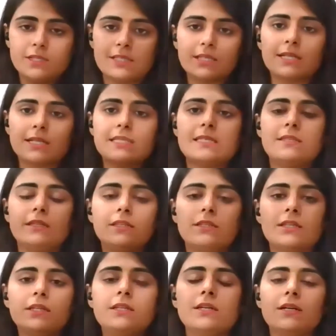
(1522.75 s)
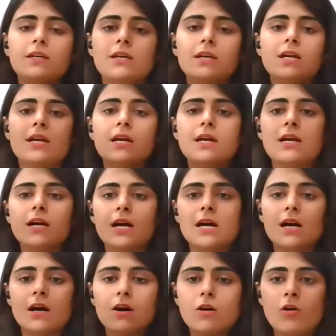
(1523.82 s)
is considered
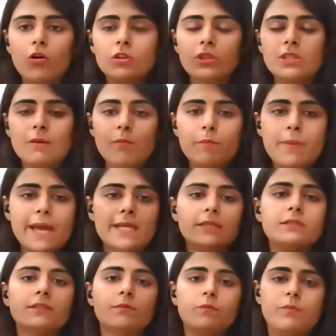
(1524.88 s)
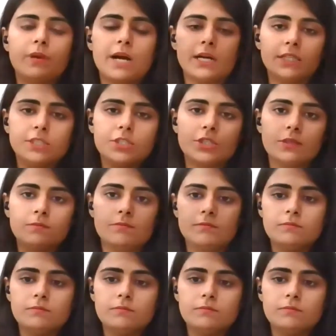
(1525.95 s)
on the bank's branch.